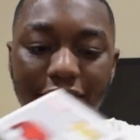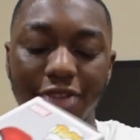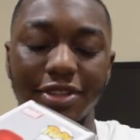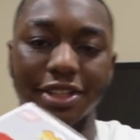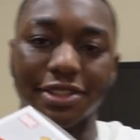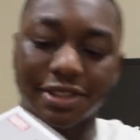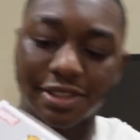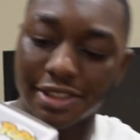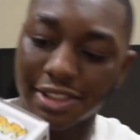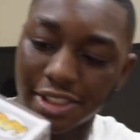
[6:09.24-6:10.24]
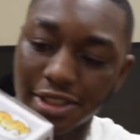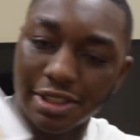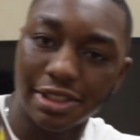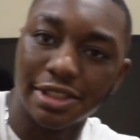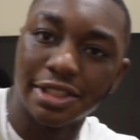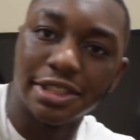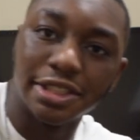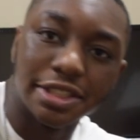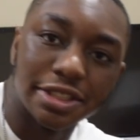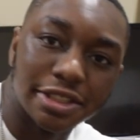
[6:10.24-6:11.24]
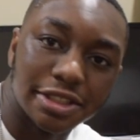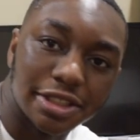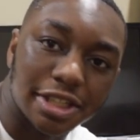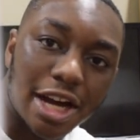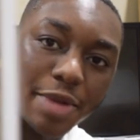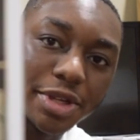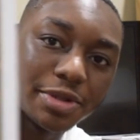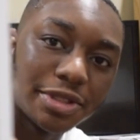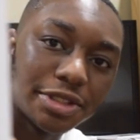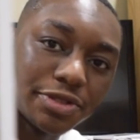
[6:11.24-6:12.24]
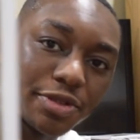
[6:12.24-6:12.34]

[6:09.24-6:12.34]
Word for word: have like the the comic with his